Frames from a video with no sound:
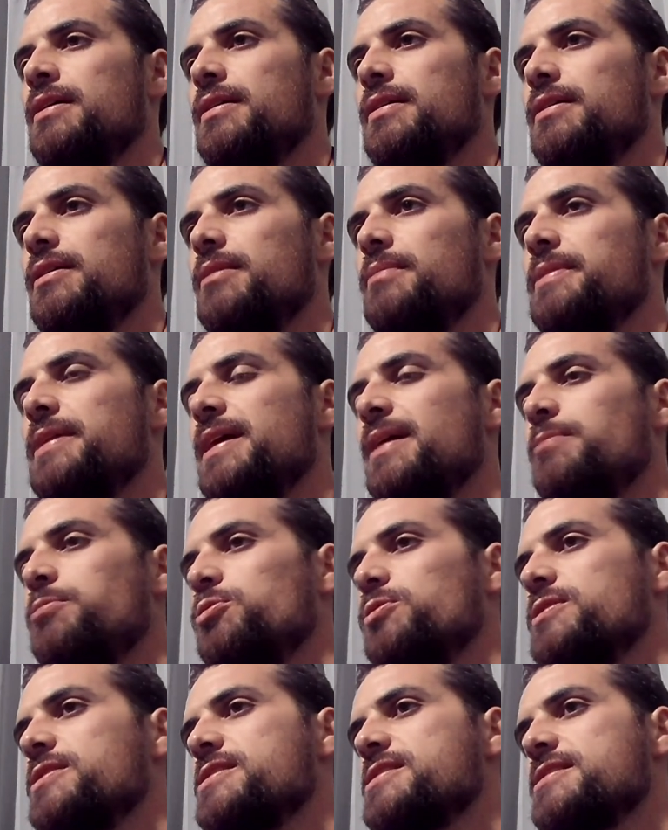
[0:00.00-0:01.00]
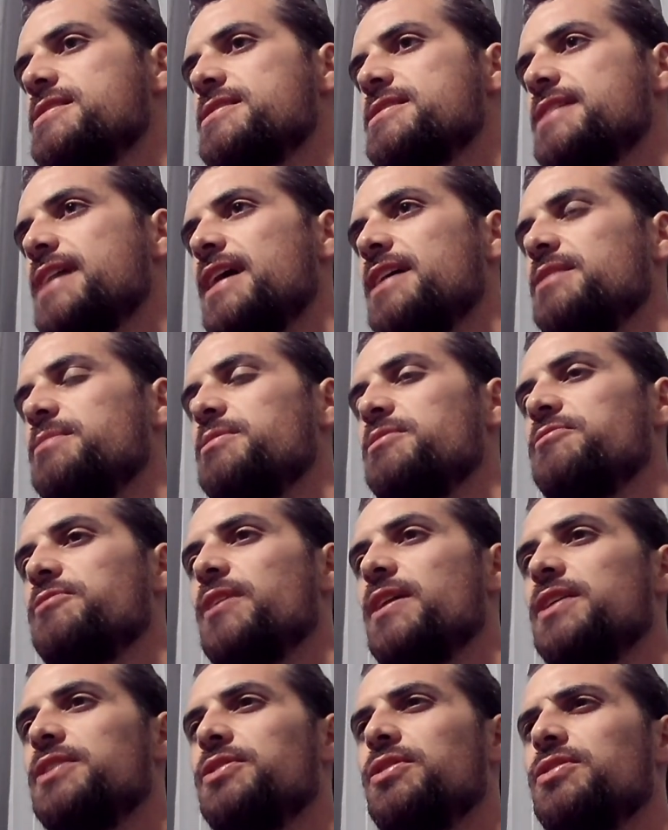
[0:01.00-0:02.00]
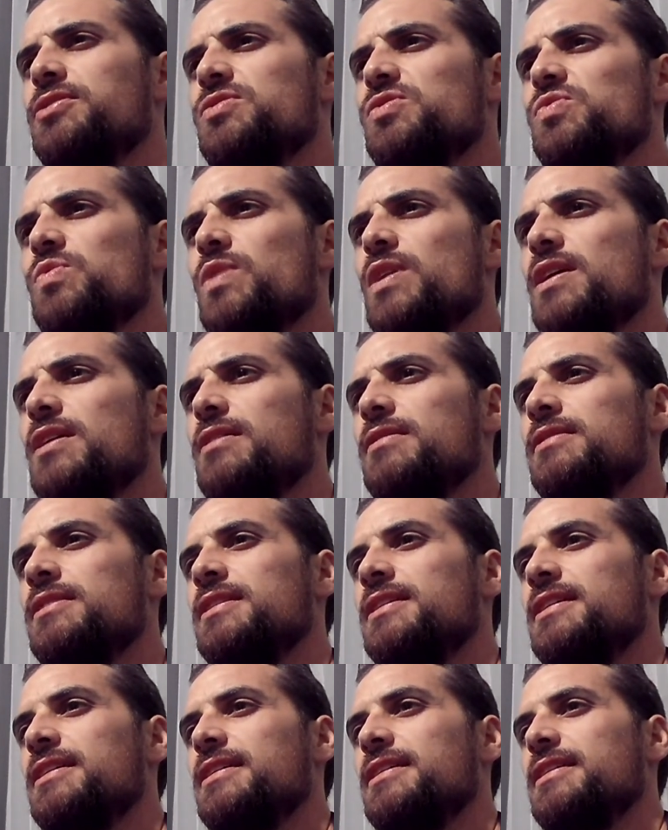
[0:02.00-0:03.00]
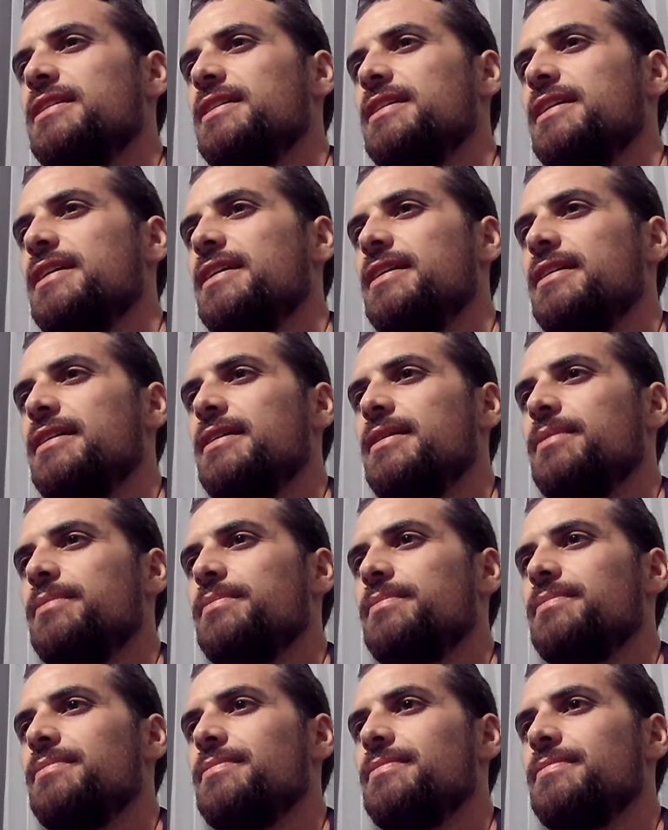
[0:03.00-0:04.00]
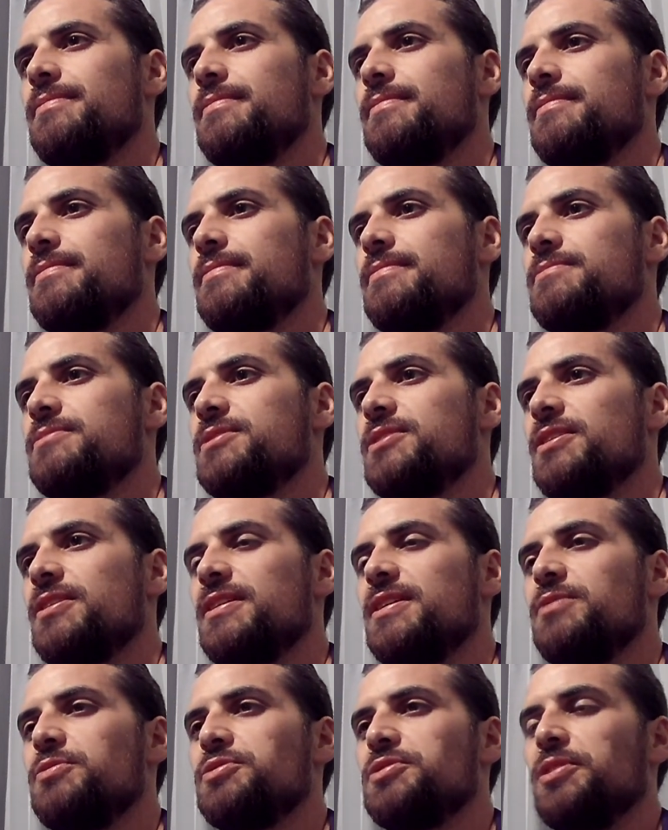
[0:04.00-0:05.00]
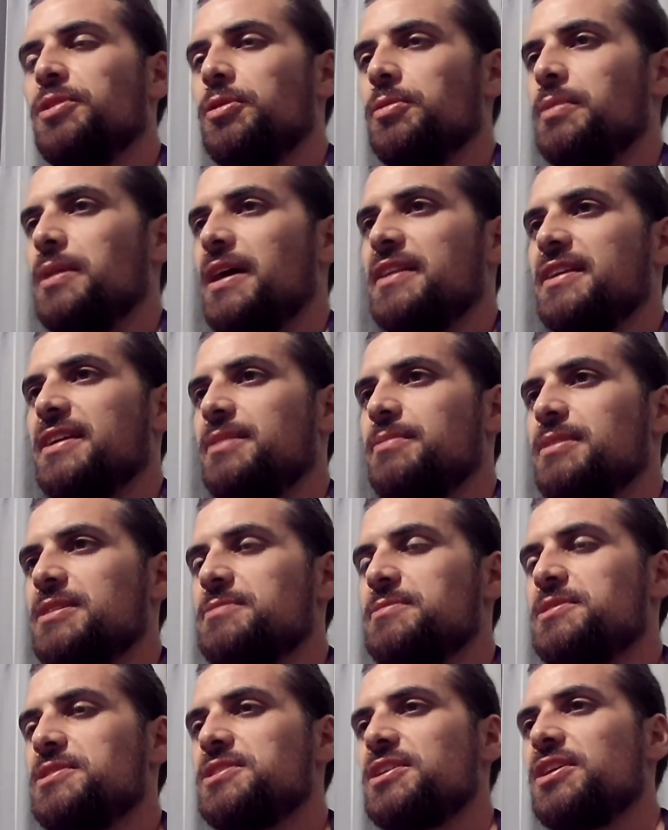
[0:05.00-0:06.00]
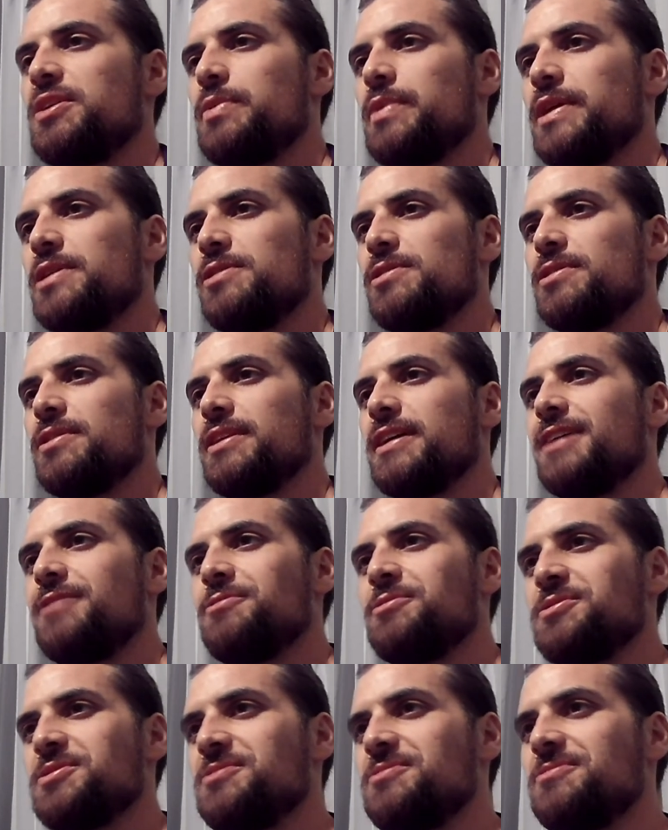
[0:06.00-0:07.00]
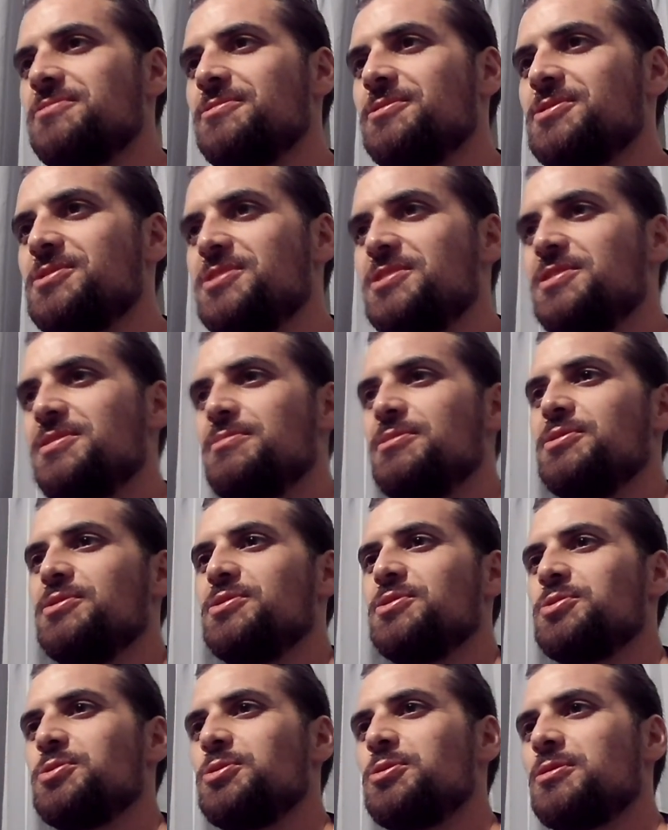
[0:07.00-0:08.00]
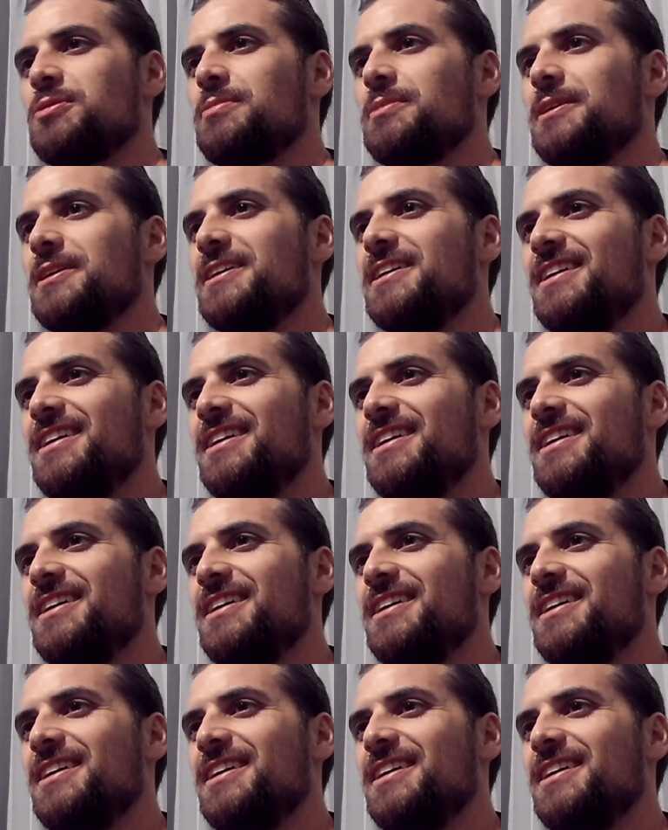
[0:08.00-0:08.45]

PowerPoints is starting to be frowned on as well. Um, so he was a little bit. I think he must have been just going away on holiday and wasn't in a mood to talk. But